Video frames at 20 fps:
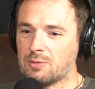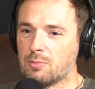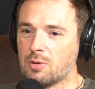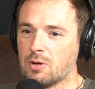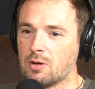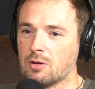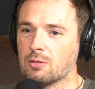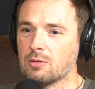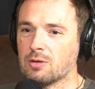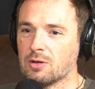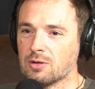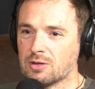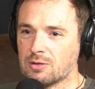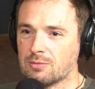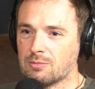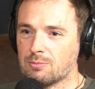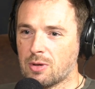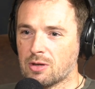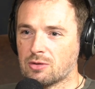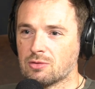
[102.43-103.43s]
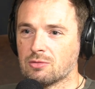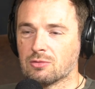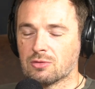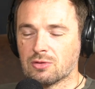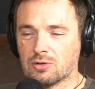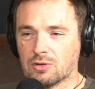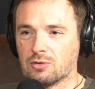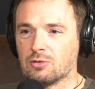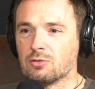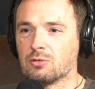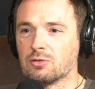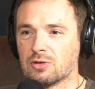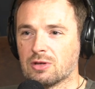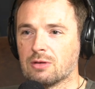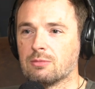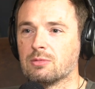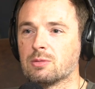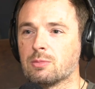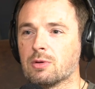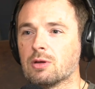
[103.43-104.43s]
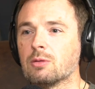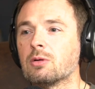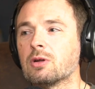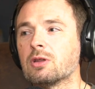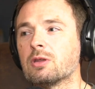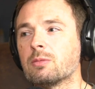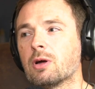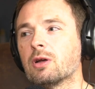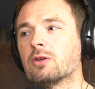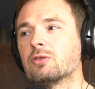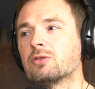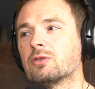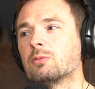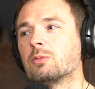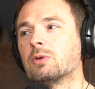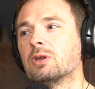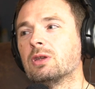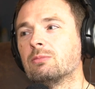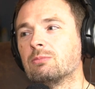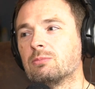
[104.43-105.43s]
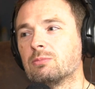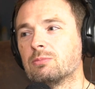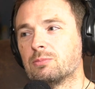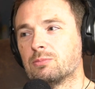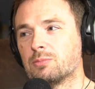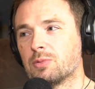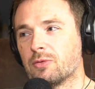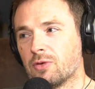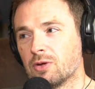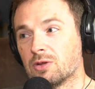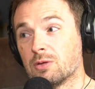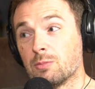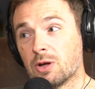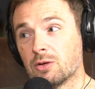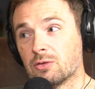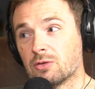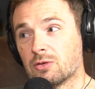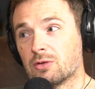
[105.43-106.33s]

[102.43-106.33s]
but the Spectral still seemed to be one of the bikes that we preferred the most.